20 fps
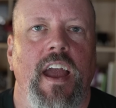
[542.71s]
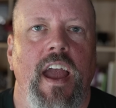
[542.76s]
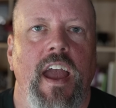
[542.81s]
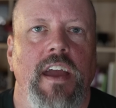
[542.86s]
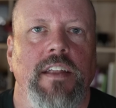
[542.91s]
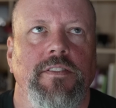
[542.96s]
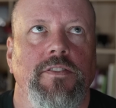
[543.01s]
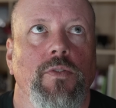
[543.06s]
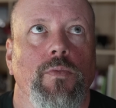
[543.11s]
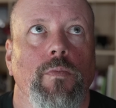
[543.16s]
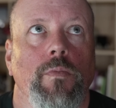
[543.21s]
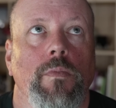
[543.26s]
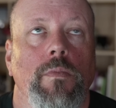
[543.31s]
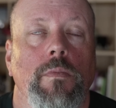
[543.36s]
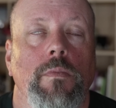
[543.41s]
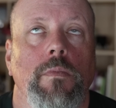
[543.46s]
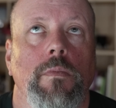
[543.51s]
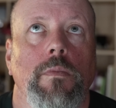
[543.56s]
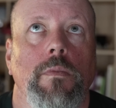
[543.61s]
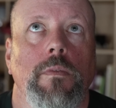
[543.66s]
and
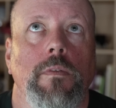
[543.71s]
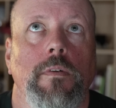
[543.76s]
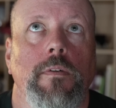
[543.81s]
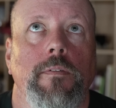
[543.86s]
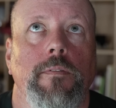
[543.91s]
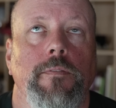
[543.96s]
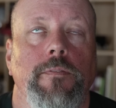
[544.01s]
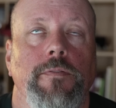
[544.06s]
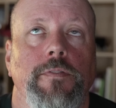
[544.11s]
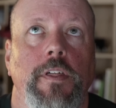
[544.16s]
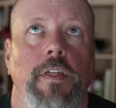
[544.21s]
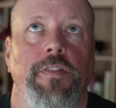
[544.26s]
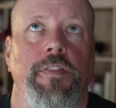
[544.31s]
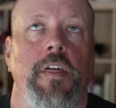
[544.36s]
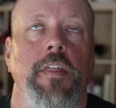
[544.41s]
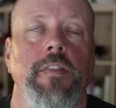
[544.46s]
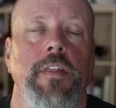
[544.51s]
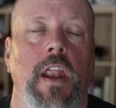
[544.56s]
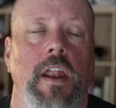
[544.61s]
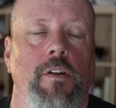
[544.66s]
the
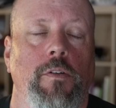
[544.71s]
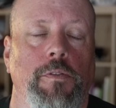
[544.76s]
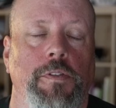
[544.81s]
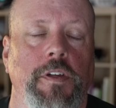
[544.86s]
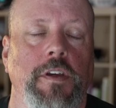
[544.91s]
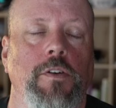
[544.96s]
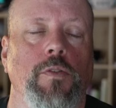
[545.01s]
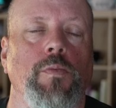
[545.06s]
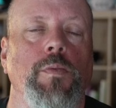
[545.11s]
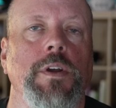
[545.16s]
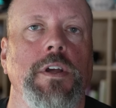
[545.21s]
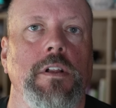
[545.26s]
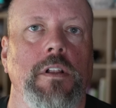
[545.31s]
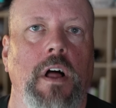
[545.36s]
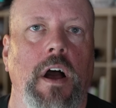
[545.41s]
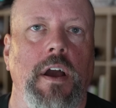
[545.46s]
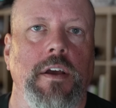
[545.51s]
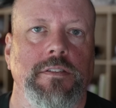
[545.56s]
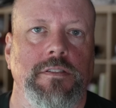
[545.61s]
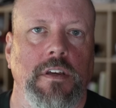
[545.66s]
thing that I don't think you
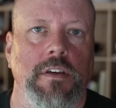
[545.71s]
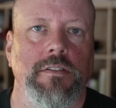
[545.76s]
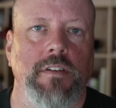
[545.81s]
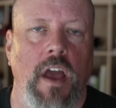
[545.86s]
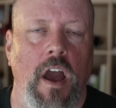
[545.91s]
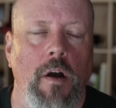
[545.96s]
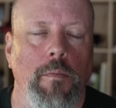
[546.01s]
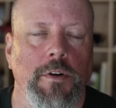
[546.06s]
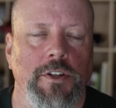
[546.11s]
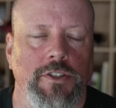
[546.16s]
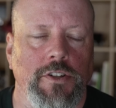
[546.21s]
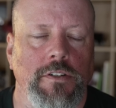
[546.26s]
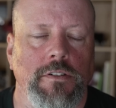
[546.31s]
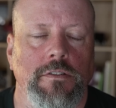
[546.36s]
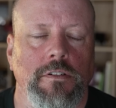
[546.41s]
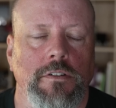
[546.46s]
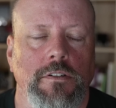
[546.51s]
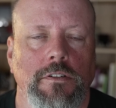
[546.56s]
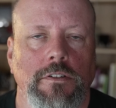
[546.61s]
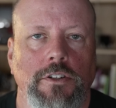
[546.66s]
realize is how much
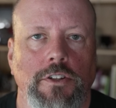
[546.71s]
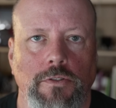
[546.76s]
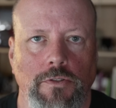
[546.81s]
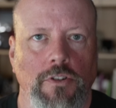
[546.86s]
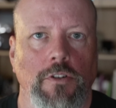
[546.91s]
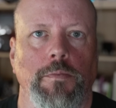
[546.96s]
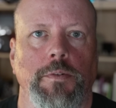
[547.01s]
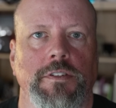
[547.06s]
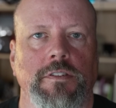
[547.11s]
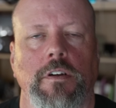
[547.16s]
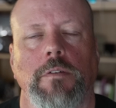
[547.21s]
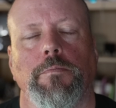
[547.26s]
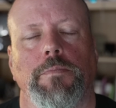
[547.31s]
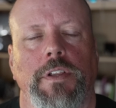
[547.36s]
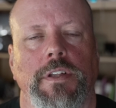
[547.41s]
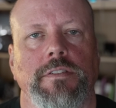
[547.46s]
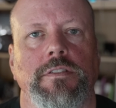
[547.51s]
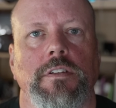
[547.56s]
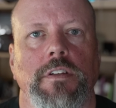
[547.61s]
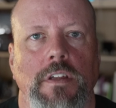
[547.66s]
YouTube is
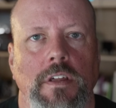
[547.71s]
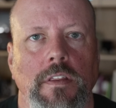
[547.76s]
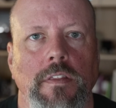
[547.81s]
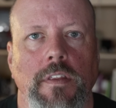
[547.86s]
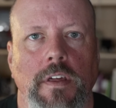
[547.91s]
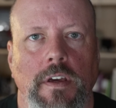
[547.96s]
complicit in